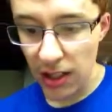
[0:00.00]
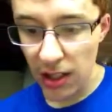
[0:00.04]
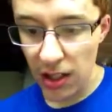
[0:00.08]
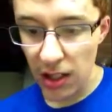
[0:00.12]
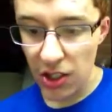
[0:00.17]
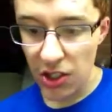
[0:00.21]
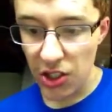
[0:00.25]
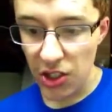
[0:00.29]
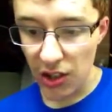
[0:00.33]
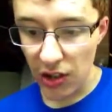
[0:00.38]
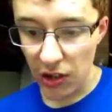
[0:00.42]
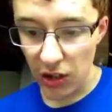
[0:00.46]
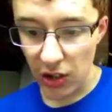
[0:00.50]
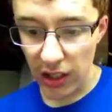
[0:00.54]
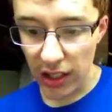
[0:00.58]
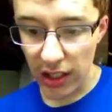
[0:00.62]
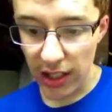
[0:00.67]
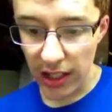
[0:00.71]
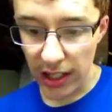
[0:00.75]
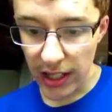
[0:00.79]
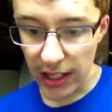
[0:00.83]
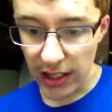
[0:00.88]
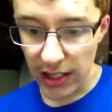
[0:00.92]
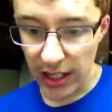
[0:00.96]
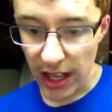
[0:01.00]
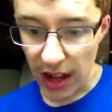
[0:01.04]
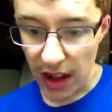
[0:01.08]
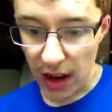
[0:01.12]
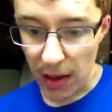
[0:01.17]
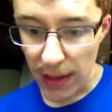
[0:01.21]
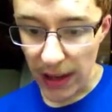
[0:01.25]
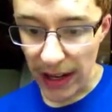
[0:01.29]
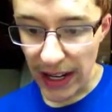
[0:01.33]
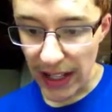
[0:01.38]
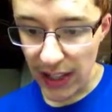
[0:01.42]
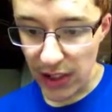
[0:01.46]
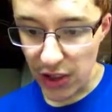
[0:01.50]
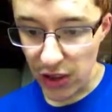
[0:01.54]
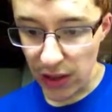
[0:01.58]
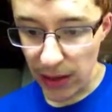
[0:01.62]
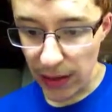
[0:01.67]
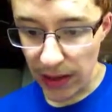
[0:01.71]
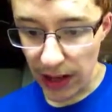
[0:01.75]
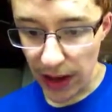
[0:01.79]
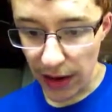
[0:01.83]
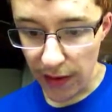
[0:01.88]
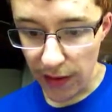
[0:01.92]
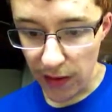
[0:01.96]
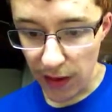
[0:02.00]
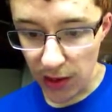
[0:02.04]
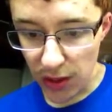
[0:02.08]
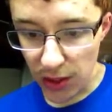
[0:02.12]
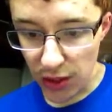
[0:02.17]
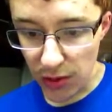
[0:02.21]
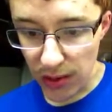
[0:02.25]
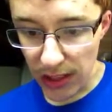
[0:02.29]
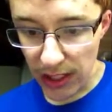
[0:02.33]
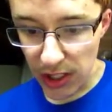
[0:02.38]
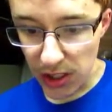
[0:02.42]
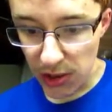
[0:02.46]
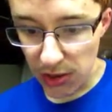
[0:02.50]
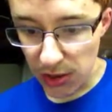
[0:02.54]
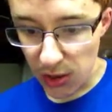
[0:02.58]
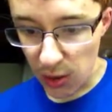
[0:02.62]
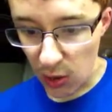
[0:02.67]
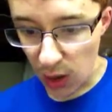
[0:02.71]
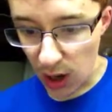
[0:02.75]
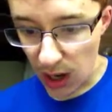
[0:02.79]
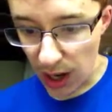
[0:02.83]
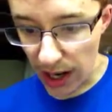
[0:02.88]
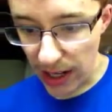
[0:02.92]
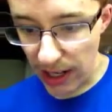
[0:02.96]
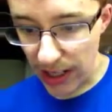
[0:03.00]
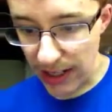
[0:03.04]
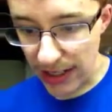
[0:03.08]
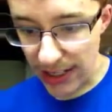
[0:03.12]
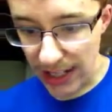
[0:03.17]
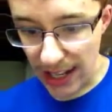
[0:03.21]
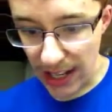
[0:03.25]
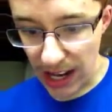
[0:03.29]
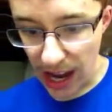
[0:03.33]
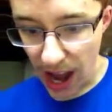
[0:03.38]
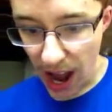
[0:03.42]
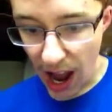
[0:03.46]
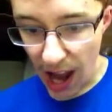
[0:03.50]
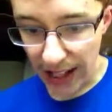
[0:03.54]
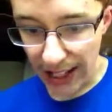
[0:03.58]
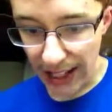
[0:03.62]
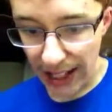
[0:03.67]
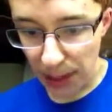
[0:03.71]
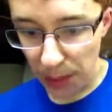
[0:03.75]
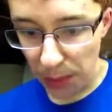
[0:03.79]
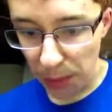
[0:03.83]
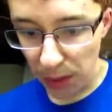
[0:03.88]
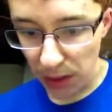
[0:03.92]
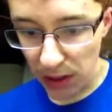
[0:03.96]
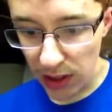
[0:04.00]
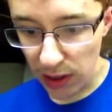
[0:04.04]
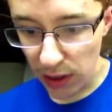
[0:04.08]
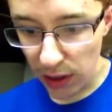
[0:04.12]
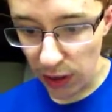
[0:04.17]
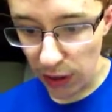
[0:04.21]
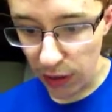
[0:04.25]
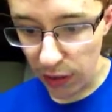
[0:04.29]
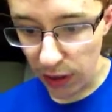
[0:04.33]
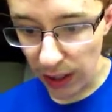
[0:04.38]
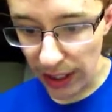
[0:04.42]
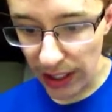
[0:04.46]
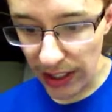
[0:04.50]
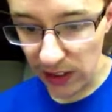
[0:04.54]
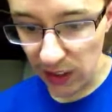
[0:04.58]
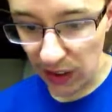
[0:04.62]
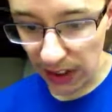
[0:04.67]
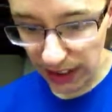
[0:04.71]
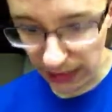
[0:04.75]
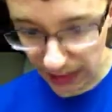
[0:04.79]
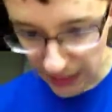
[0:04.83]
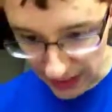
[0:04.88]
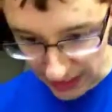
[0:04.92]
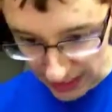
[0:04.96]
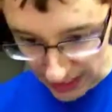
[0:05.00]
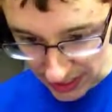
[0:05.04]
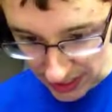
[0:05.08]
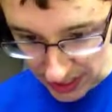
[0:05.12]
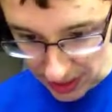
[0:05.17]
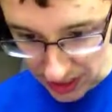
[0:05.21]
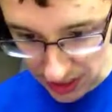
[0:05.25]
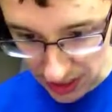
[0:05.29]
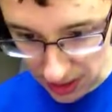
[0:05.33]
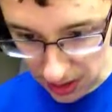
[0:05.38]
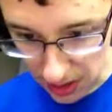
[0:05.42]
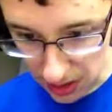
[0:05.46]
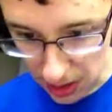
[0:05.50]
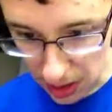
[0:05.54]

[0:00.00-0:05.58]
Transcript: Shirley and Skylar began screaming. At first, Rachel was crying and saying, "I can't believe they're fighting like this."